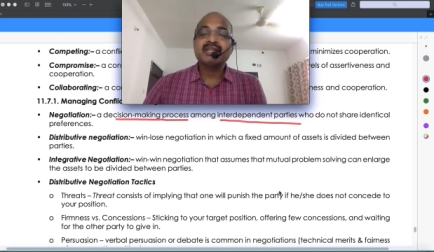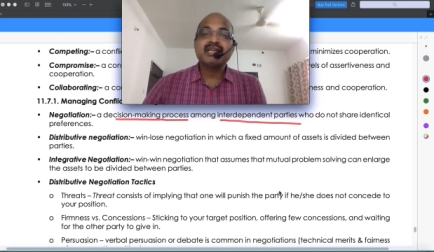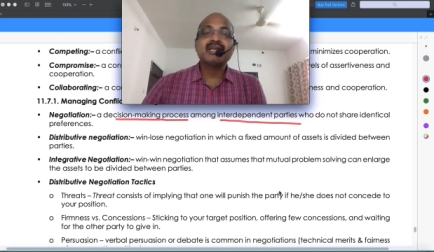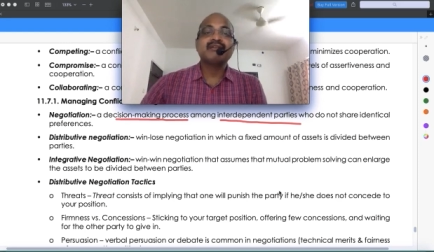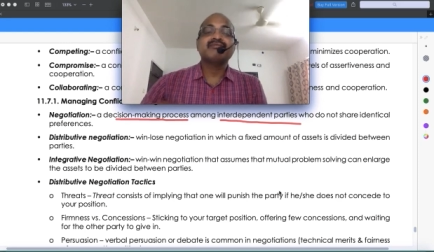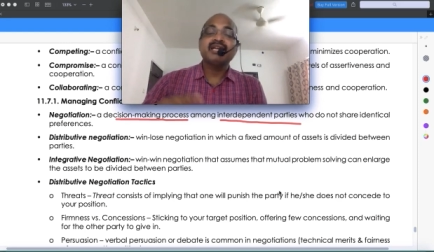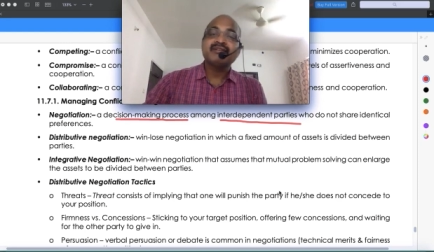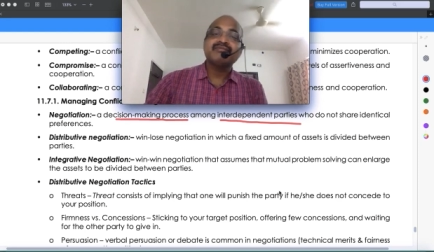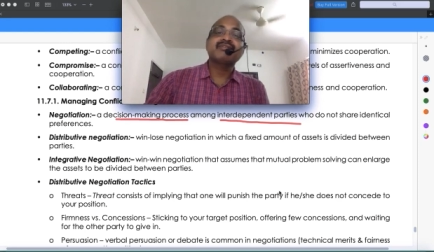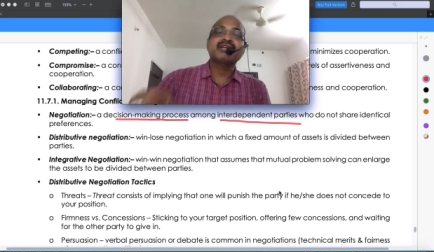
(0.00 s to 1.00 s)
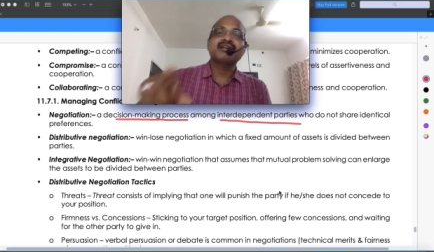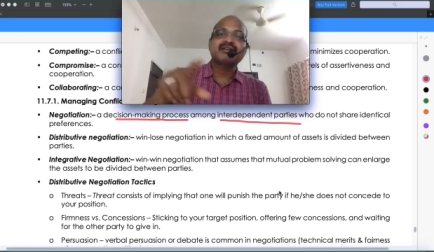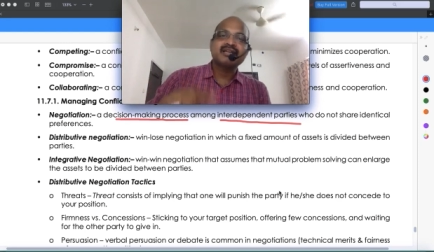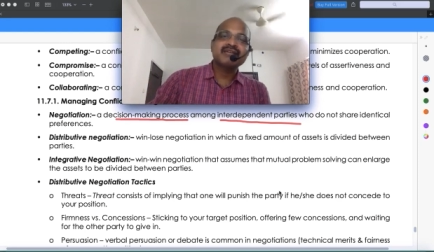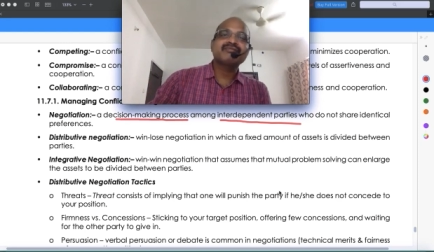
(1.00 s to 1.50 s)
they have different
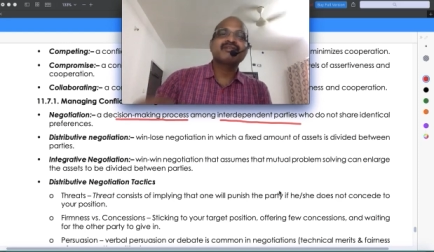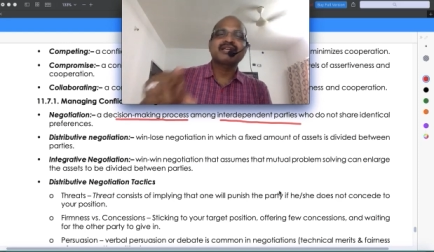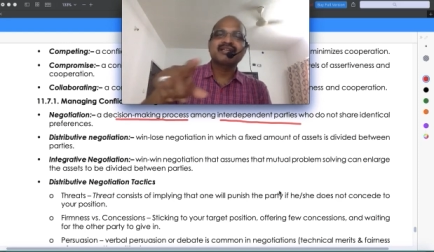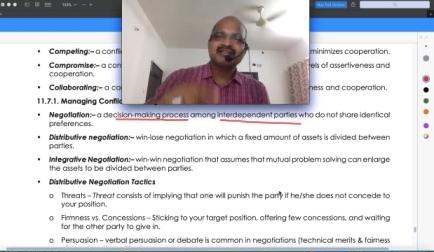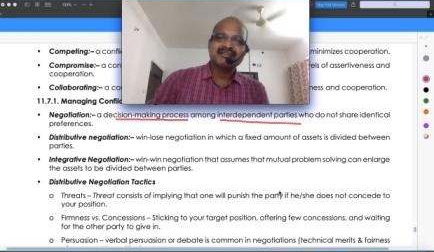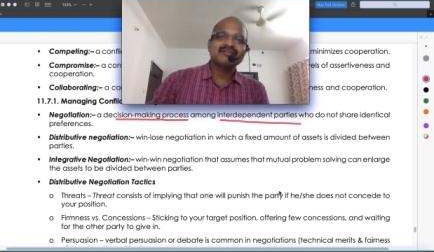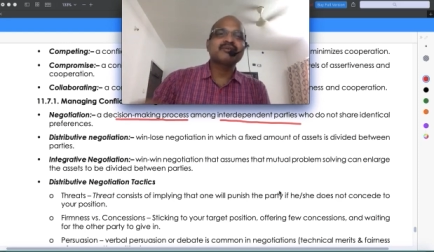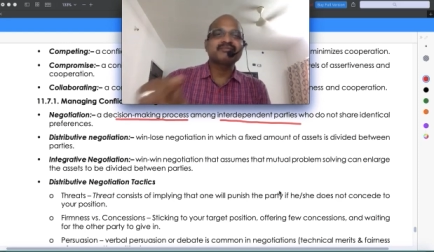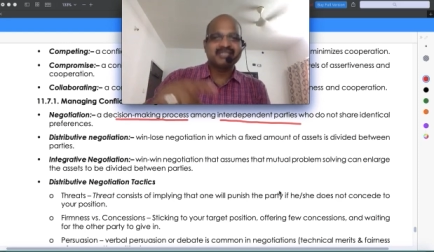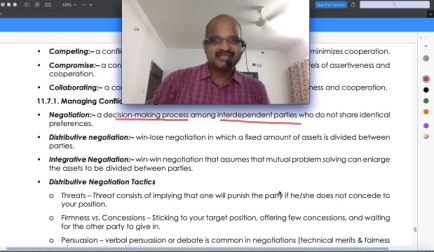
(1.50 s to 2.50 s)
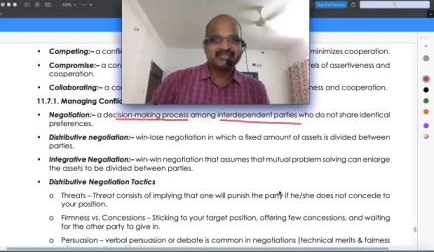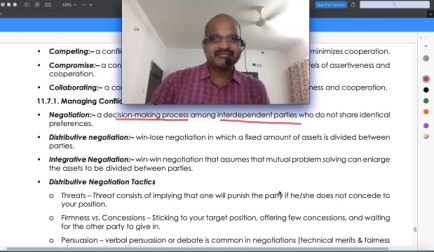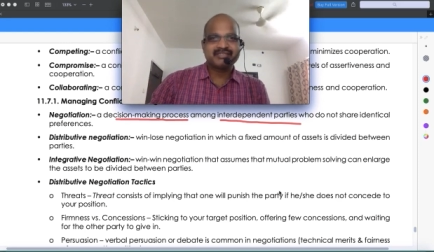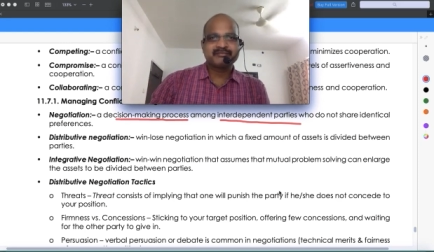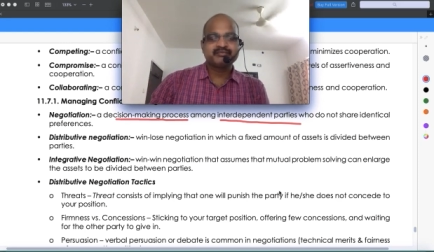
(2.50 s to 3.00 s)
different
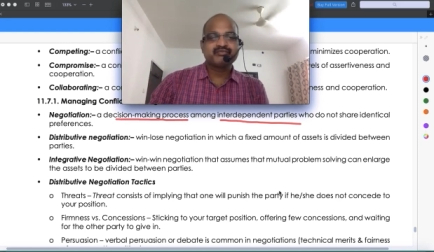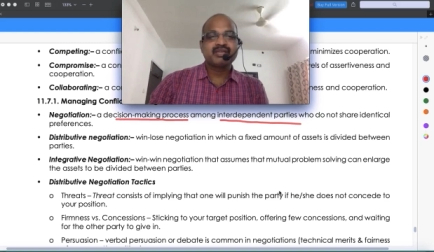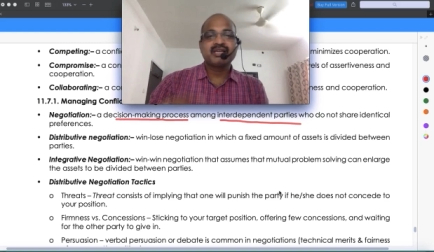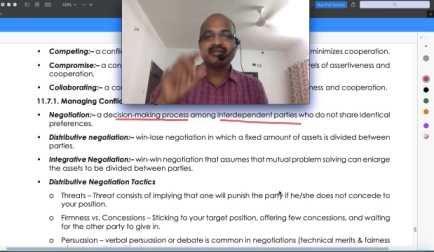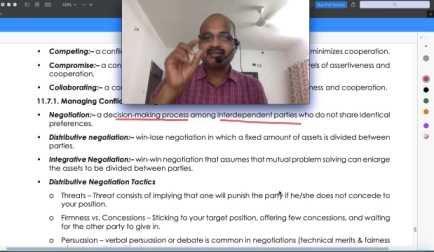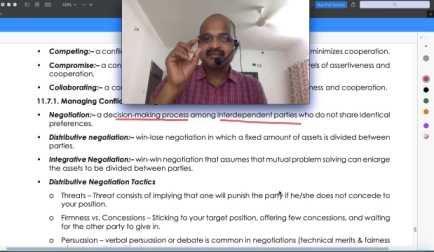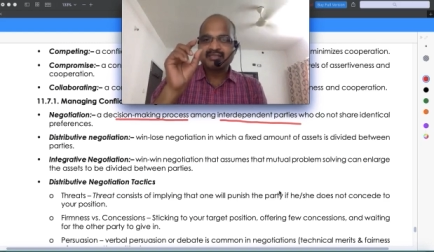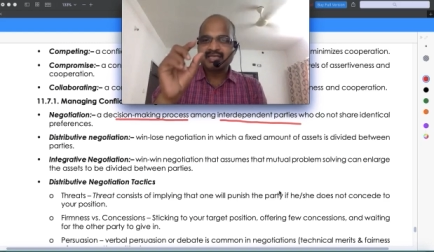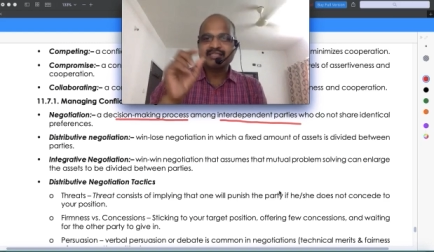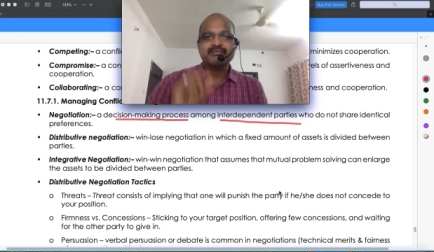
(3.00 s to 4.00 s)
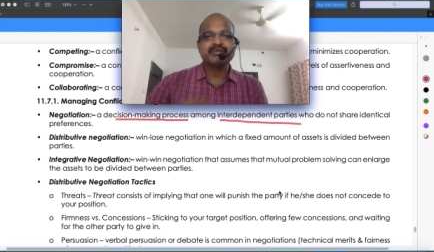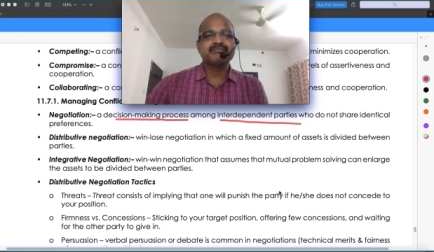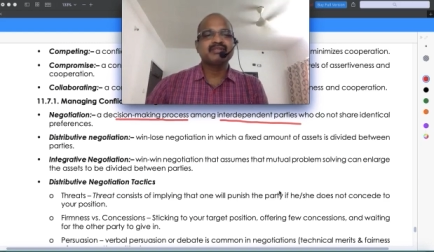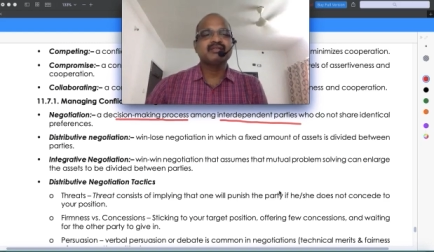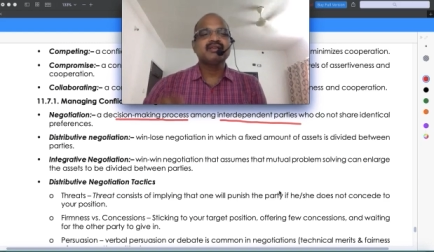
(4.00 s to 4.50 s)
objectives and such
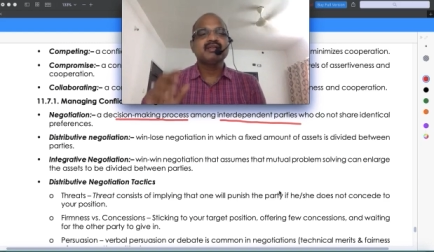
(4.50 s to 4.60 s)
people